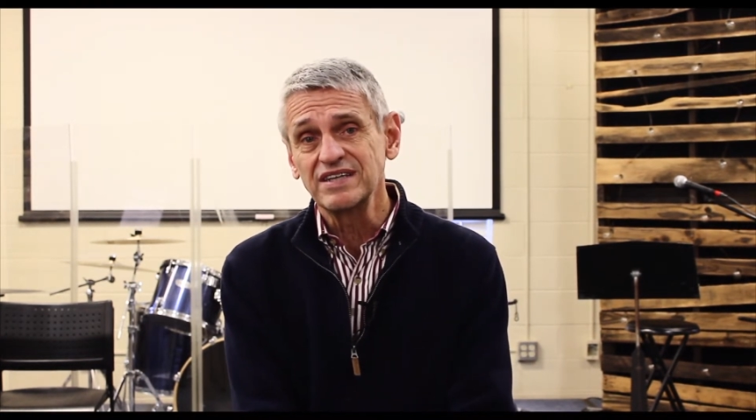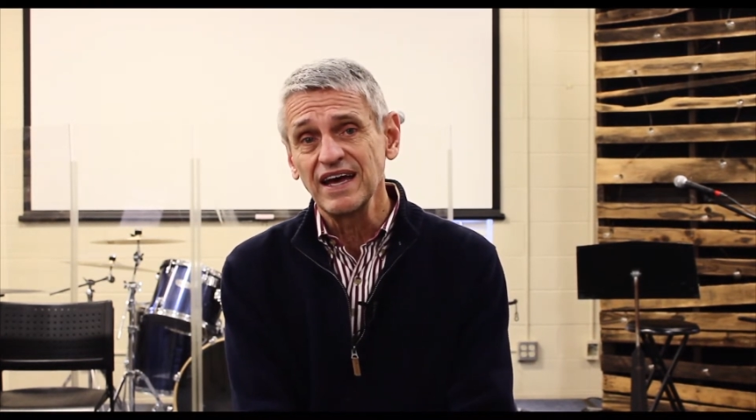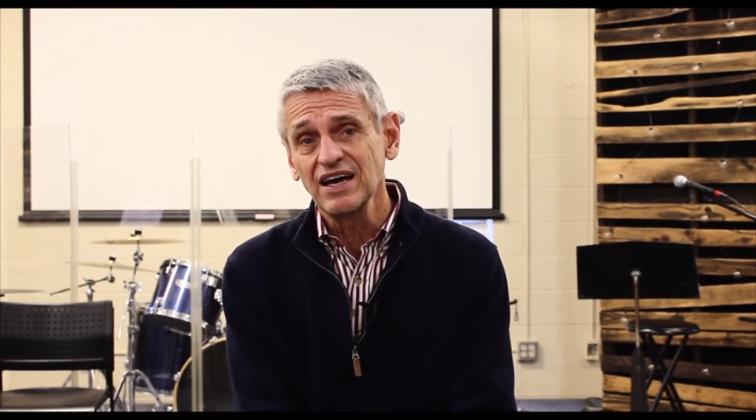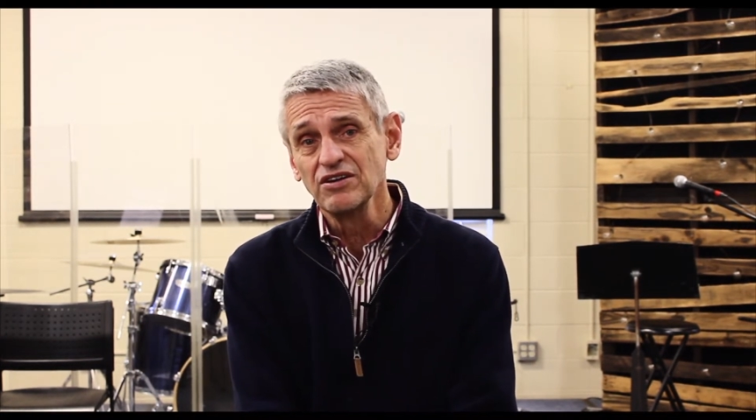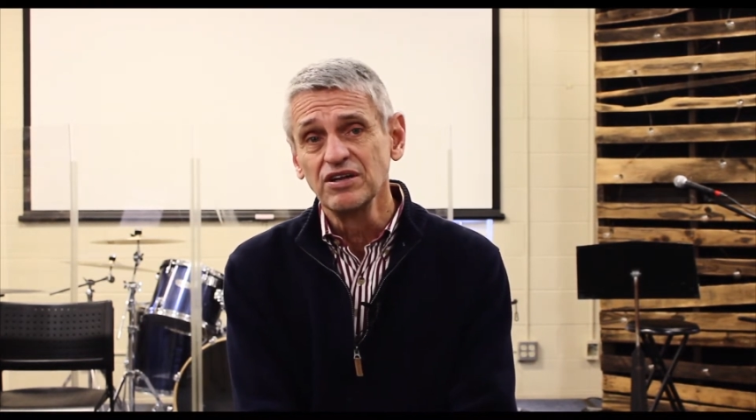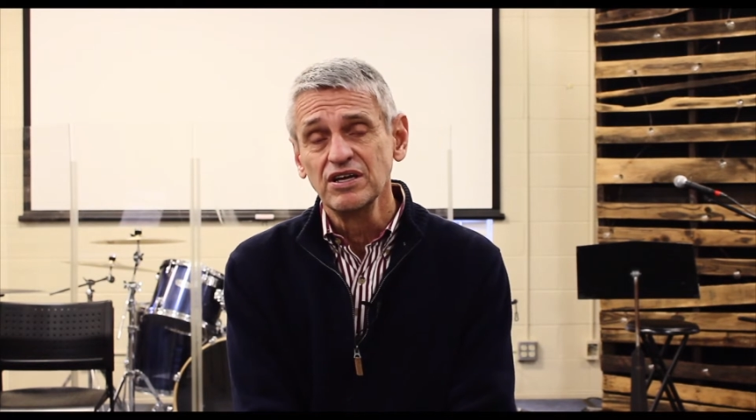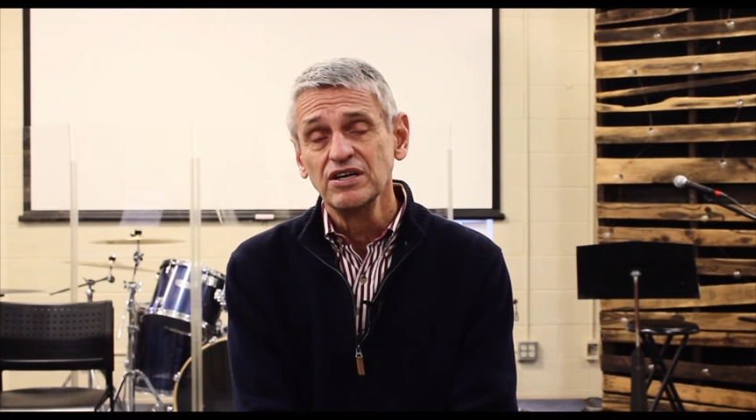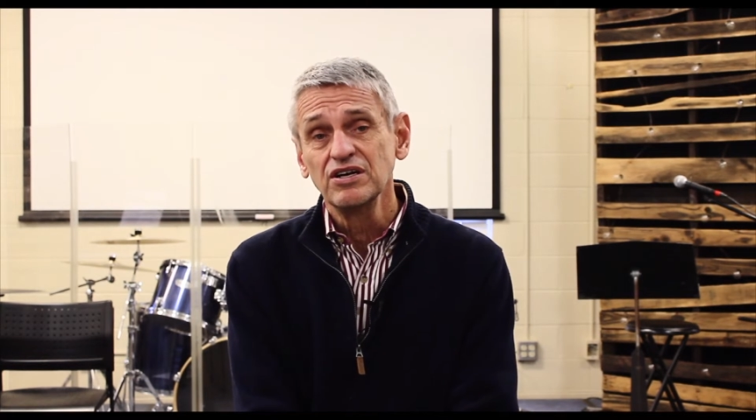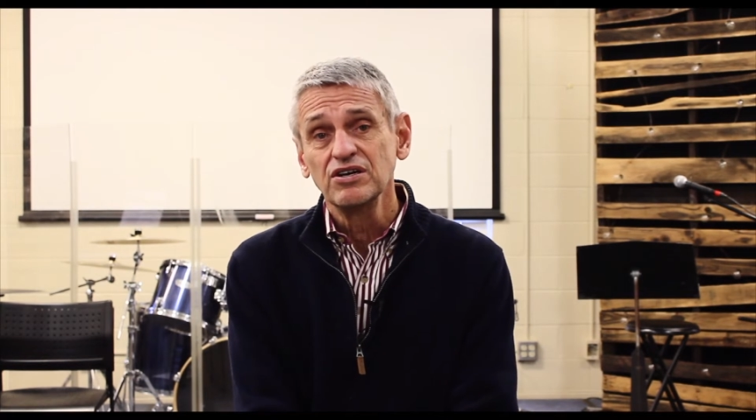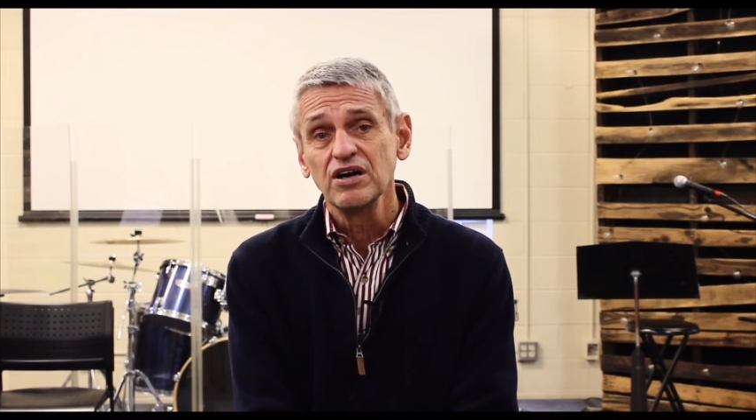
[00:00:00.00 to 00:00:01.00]
down
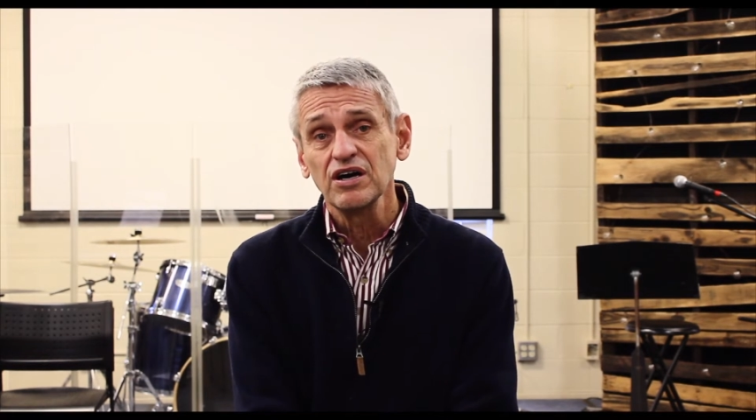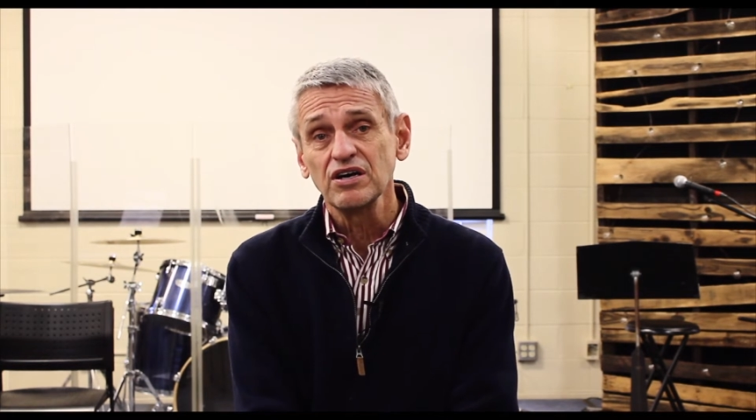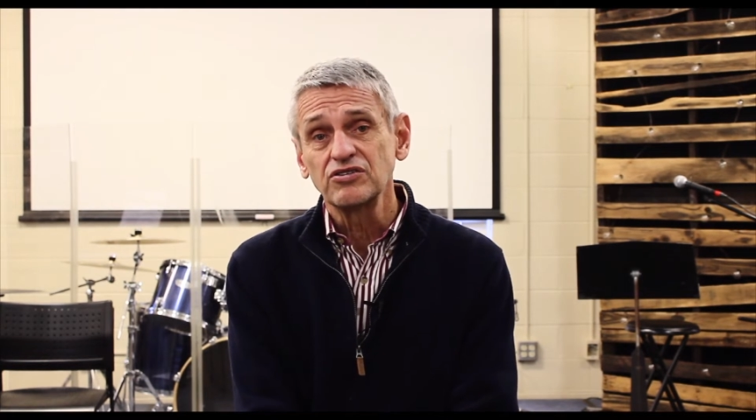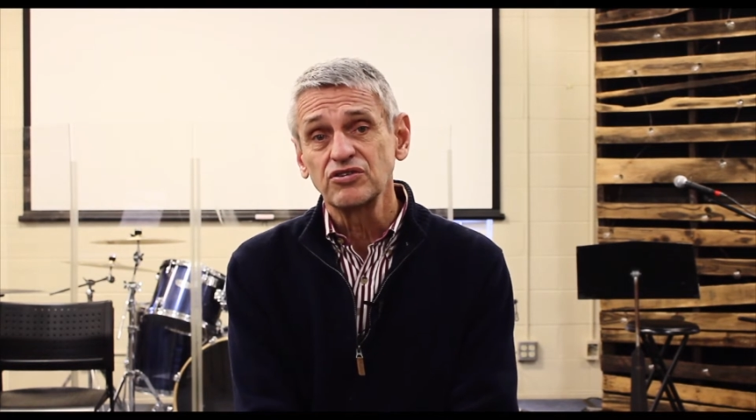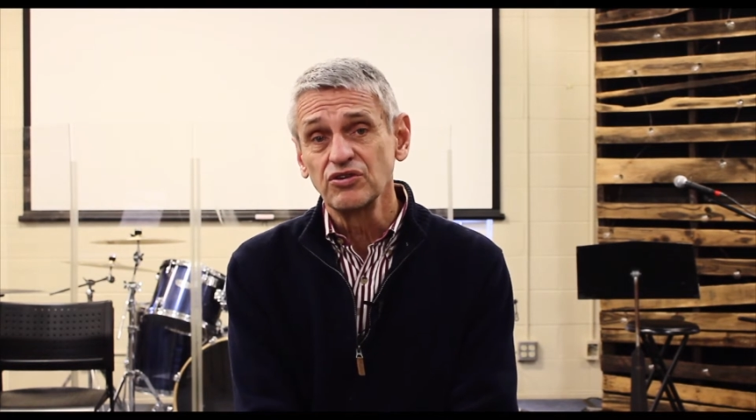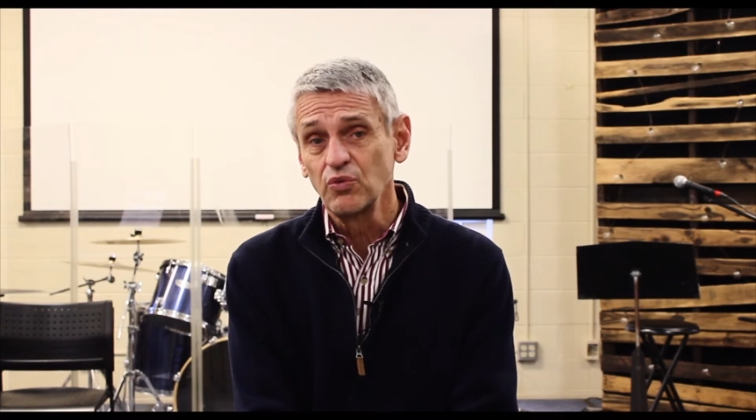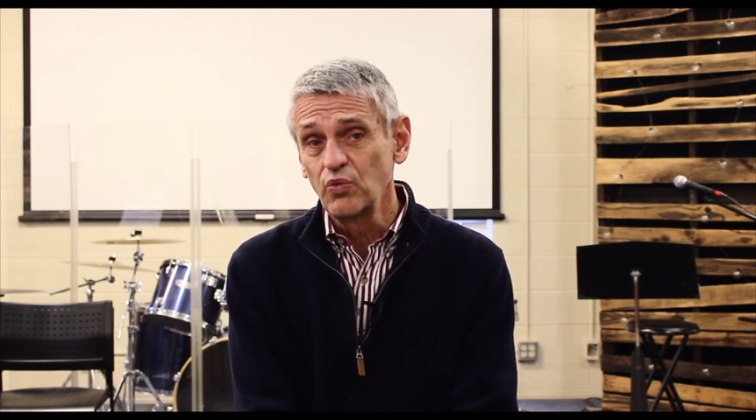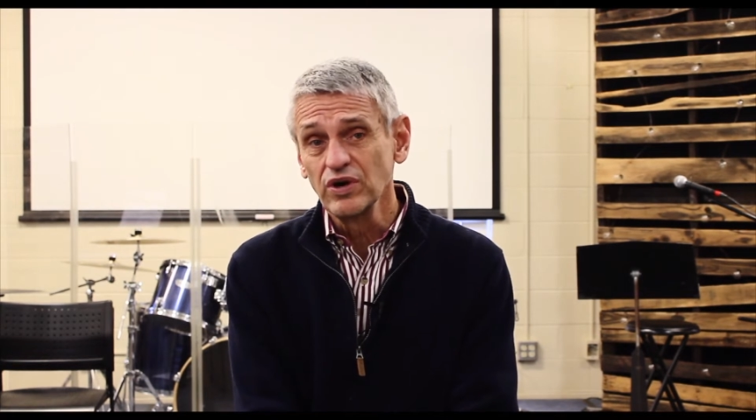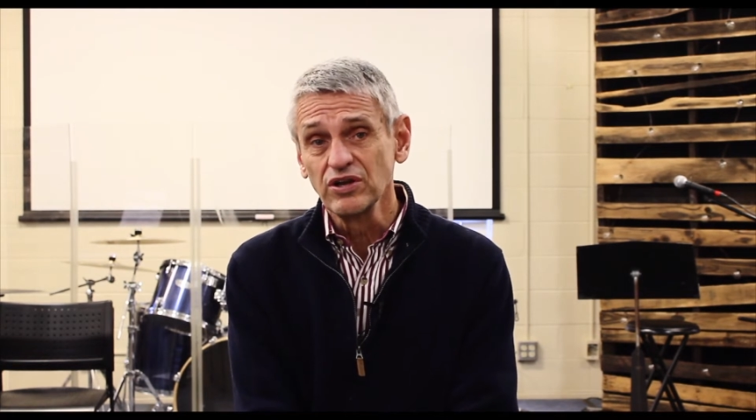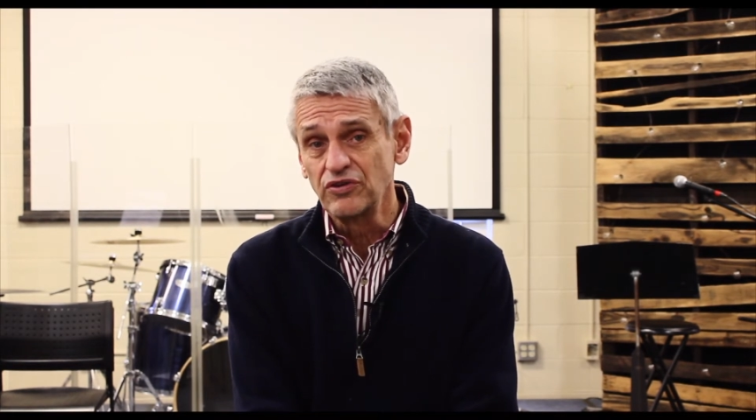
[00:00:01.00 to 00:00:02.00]
to the
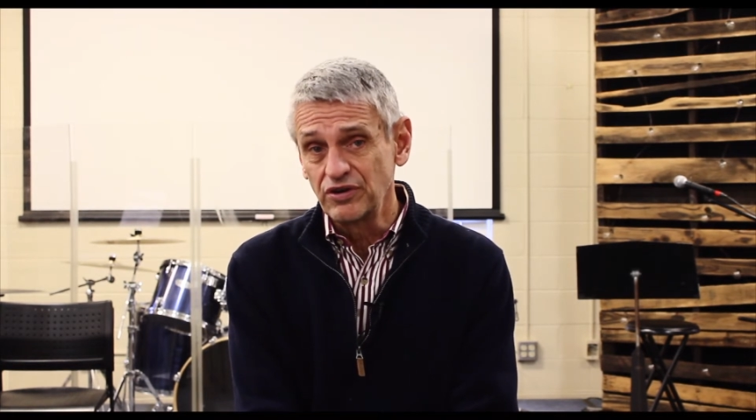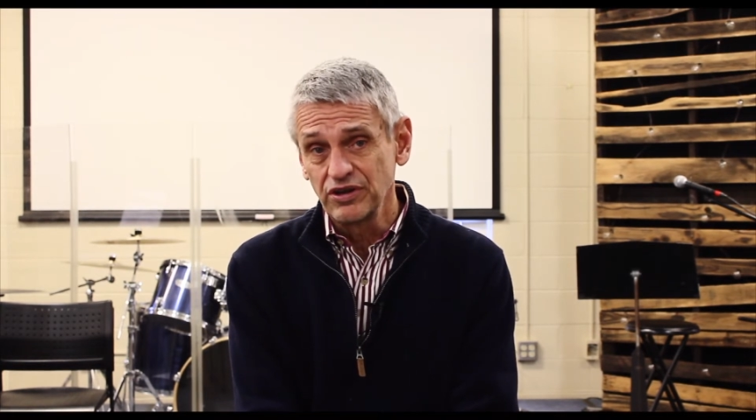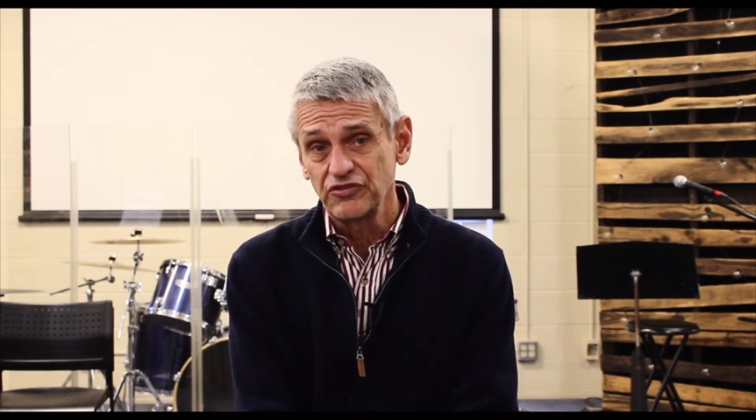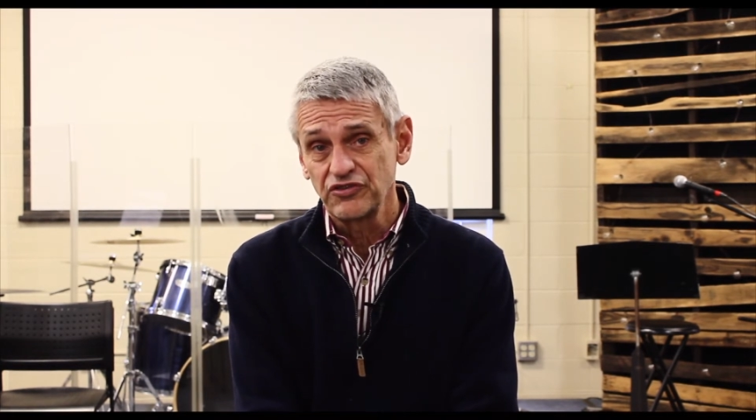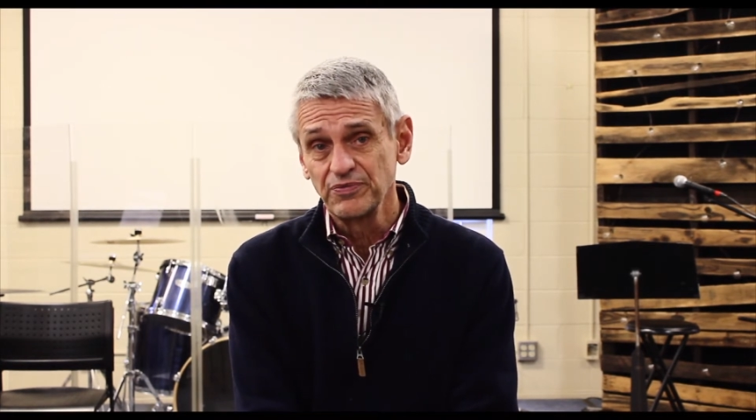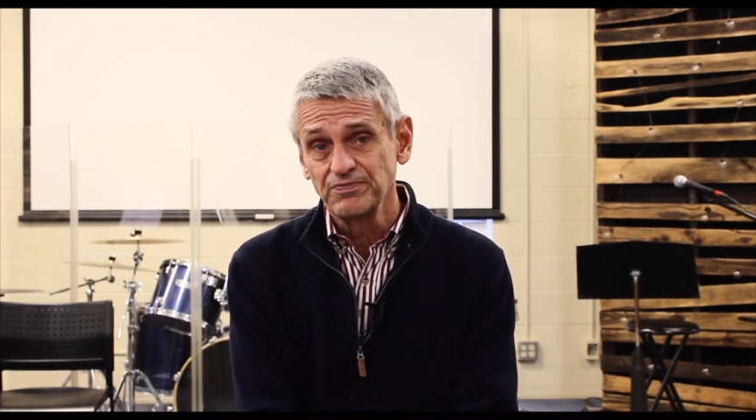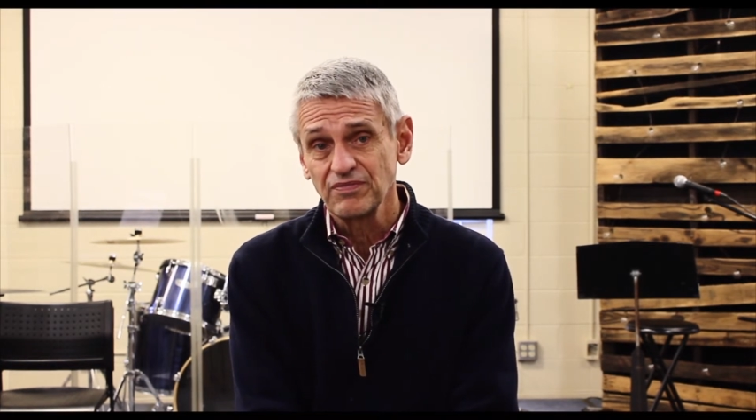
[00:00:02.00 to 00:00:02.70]
wilderness.